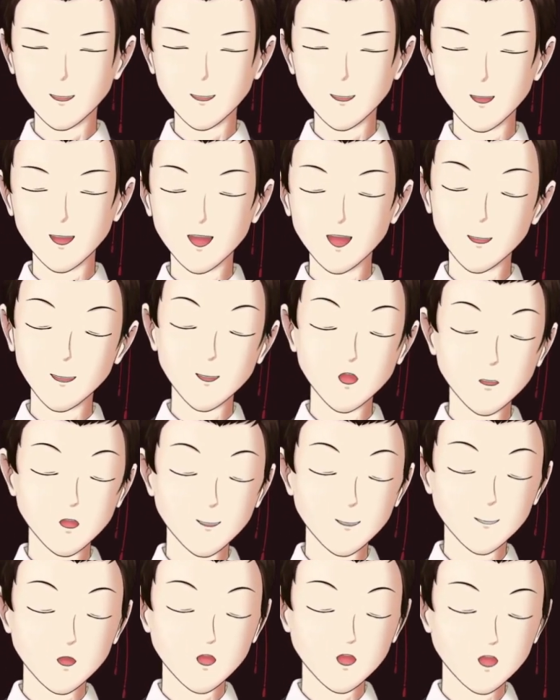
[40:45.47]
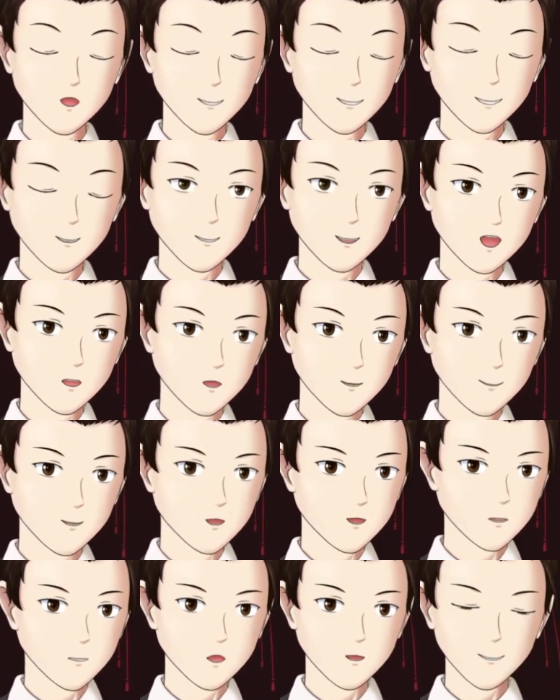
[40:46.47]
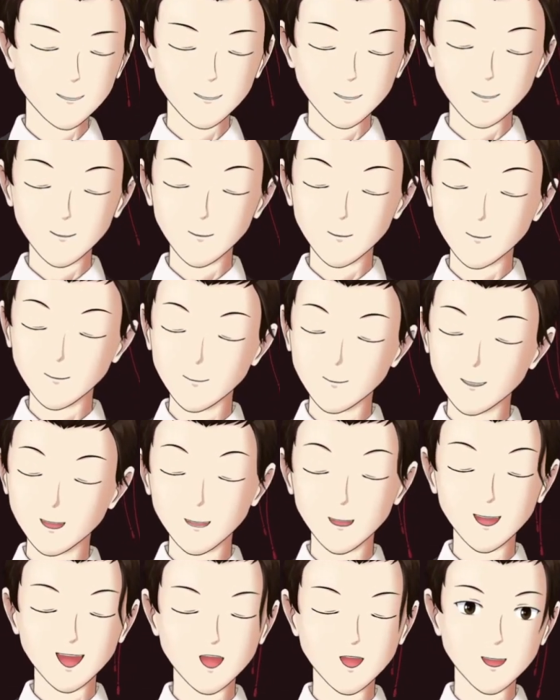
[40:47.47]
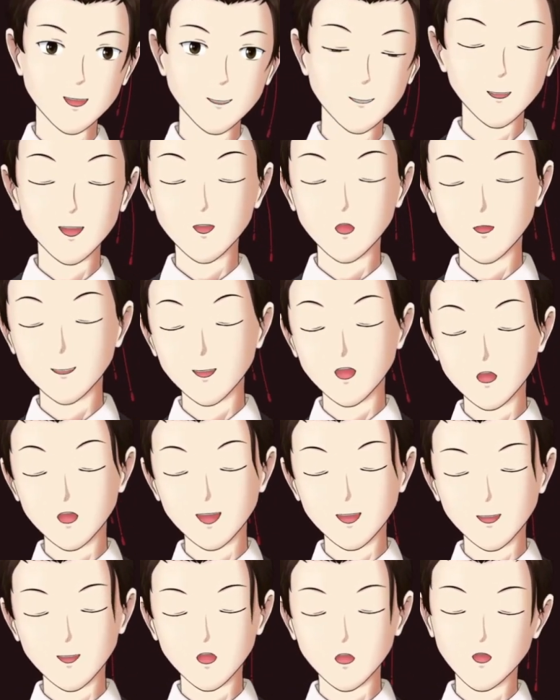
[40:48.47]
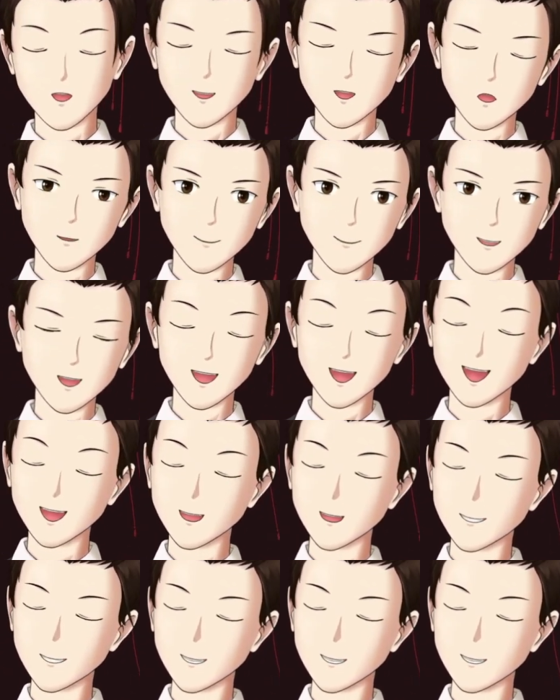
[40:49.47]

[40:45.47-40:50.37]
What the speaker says: If not, you know, the VOD's gonna be up ASAP after the stream, and then you can watch that instead.